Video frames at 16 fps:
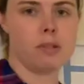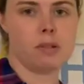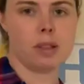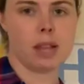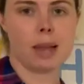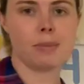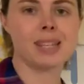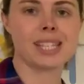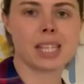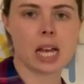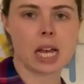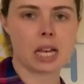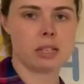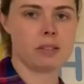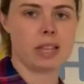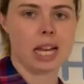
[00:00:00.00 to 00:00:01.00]
name the
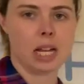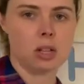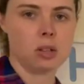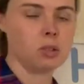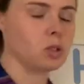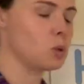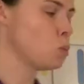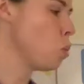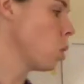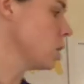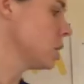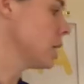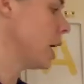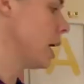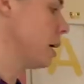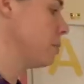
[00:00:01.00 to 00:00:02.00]
size of the angles, it's what
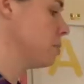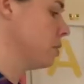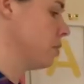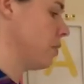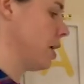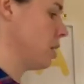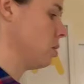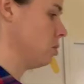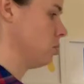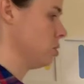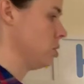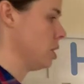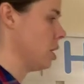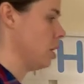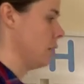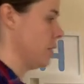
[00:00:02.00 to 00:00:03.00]
types of angles
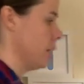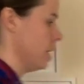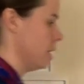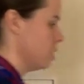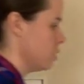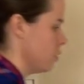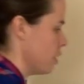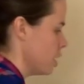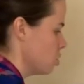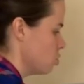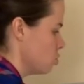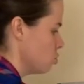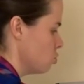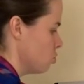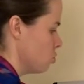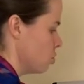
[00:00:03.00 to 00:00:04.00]
are there. So if I just
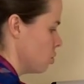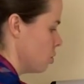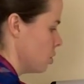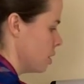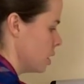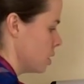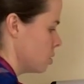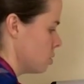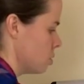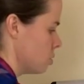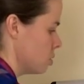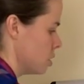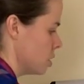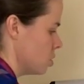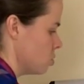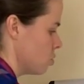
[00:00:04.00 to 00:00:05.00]
draw an
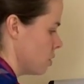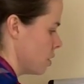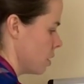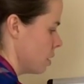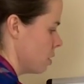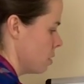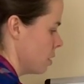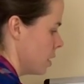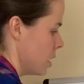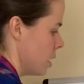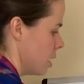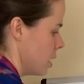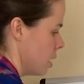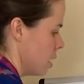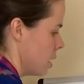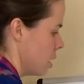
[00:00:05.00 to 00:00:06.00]
isosceles triangle
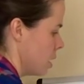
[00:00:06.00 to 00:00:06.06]
here.